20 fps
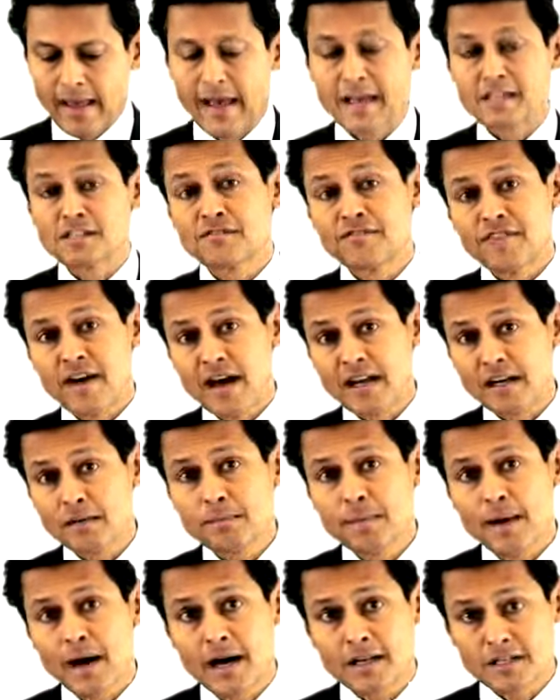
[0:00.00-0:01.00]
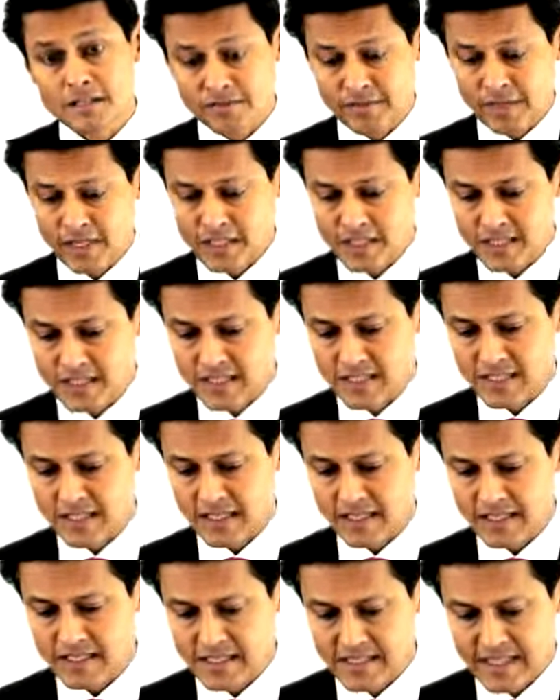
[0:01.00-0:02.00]
As a final part of this
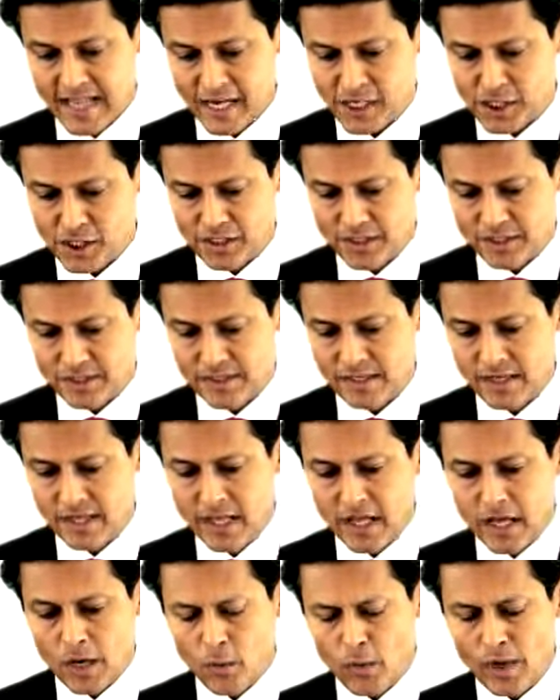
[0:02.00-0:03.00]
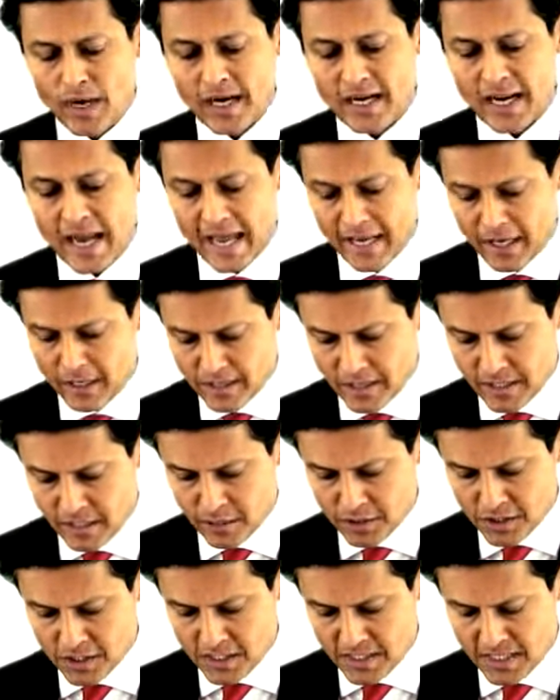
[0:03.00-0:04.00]
session, what I'd like you to
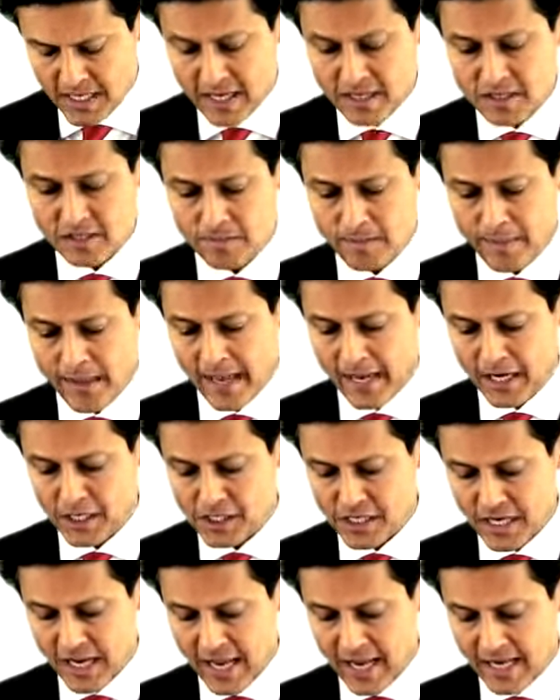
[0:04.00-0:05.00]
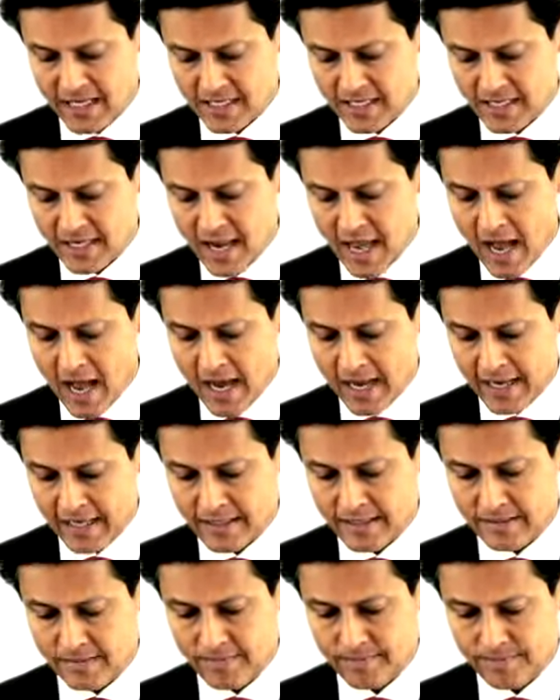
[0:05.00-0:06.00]
do is to turn to page 8 and
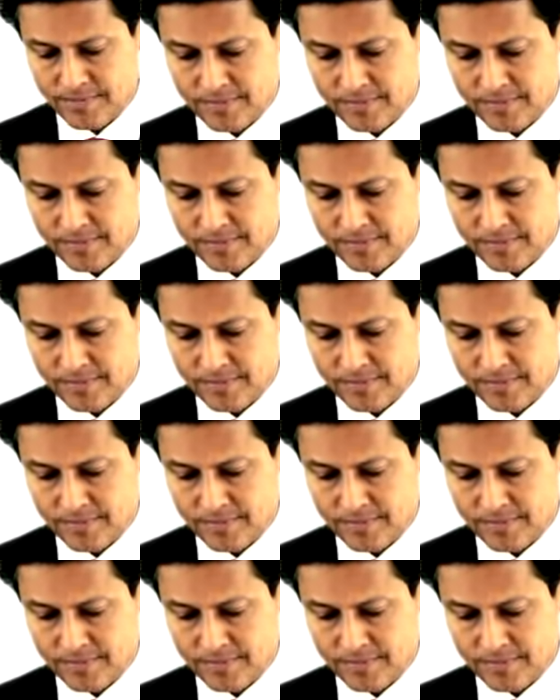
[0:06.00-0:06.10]
9.